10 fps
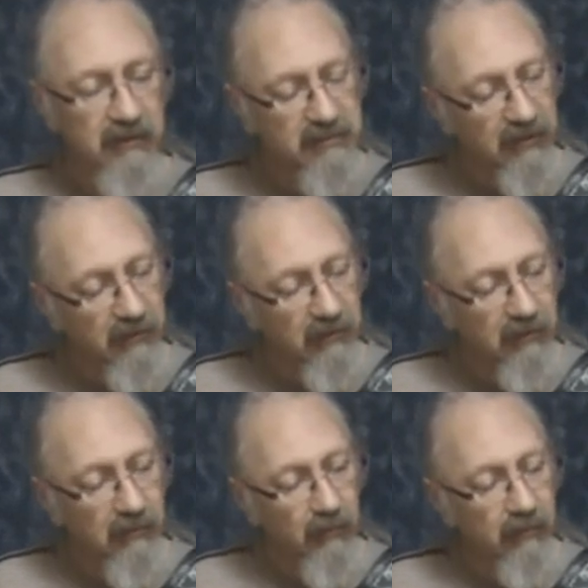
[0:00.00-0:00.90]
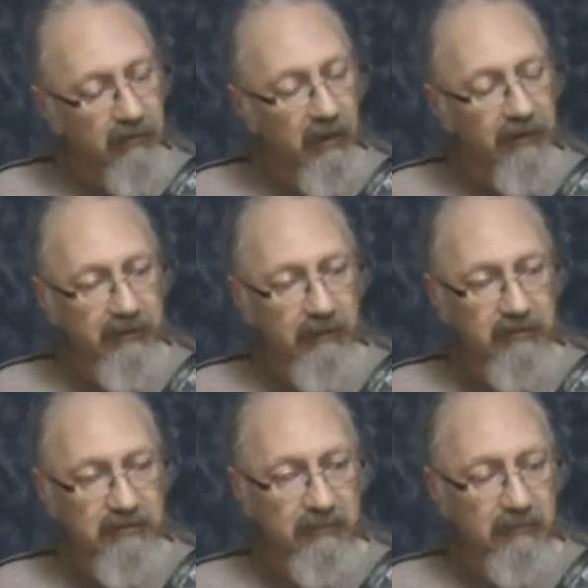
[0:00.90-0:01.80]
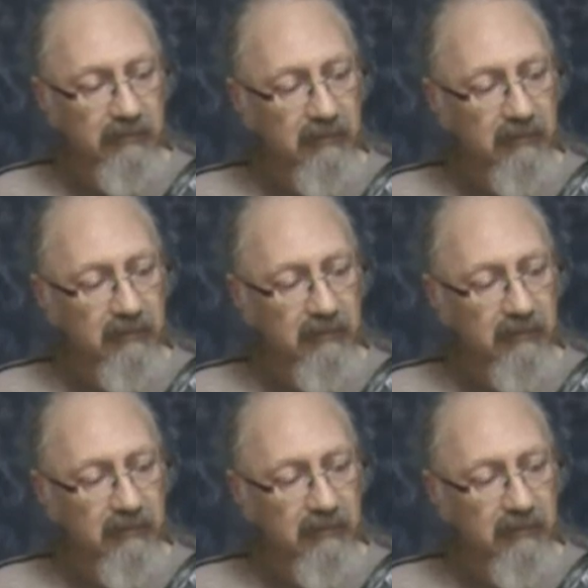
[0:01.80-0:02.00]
So the idea is to